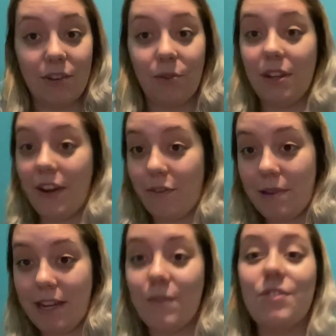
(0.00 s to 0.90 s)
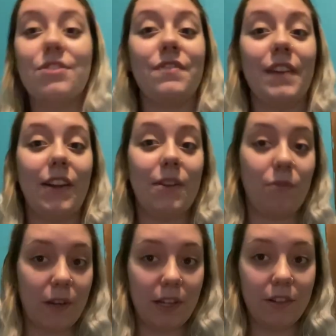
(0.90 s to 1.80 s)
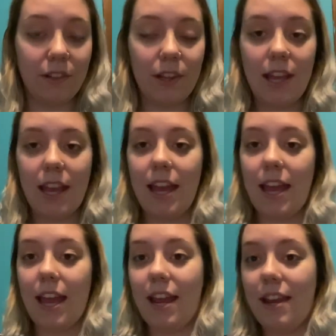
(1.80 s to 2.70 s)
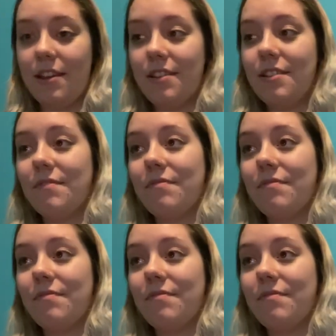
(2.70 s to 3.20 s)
told everybody, it was just very real, and